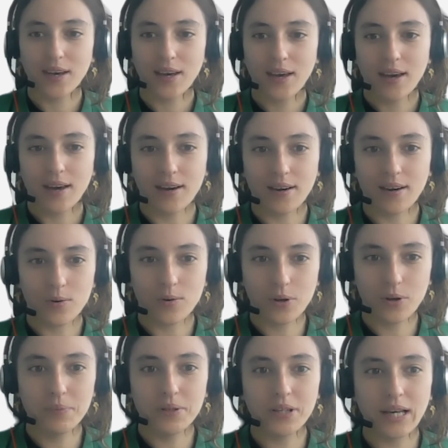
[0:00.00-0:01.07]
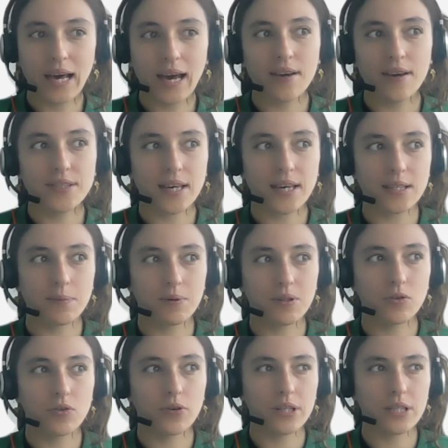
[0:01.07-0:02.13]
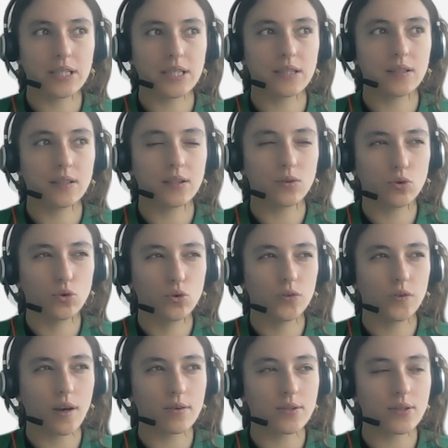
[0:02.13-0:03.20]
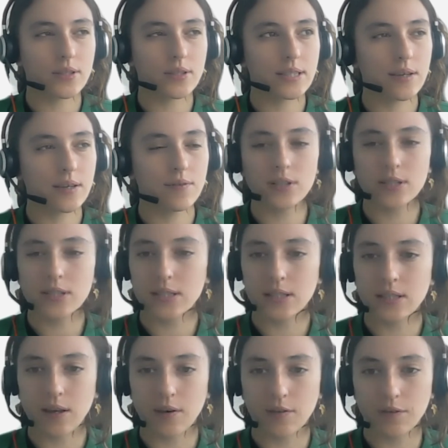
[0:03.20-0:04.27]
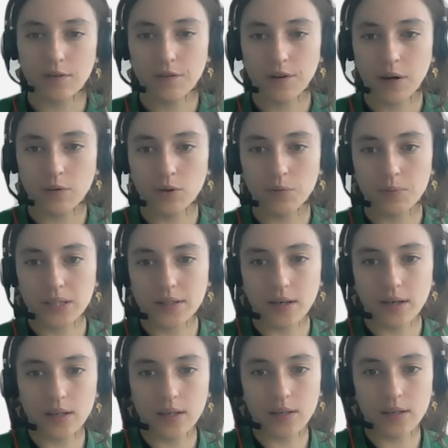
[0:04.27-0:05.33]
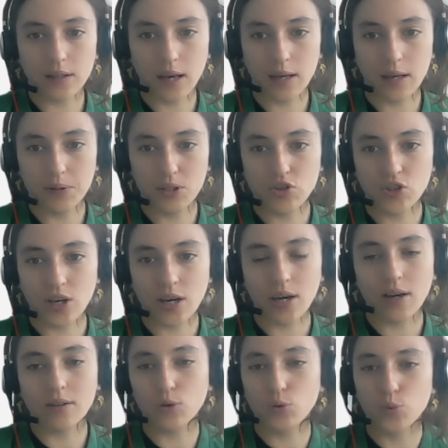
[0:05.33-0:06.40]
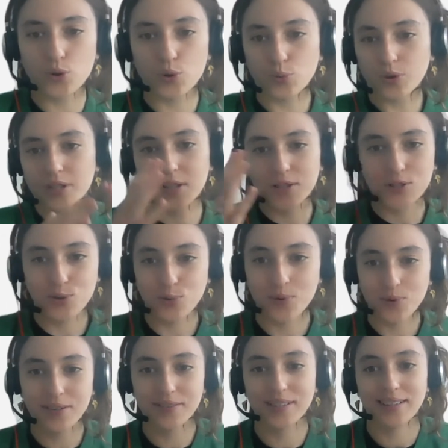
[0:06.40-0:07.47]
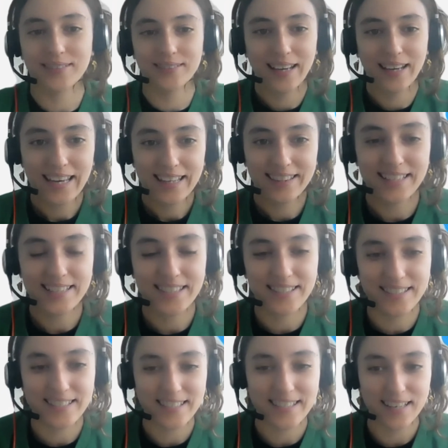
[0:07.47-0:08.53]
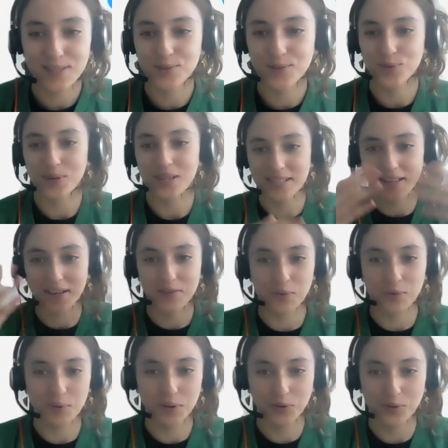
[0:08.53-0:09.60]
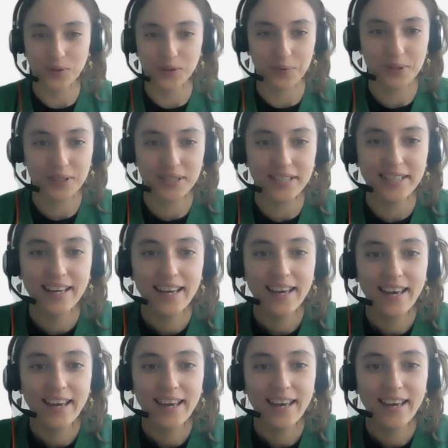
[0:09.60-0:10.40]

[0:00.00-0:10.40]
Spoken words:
Mm-hmm. 1 billion lives has been created in 2017, if I'm not mistaken, in APJ, and it was working so well that they decided to extend the model globally.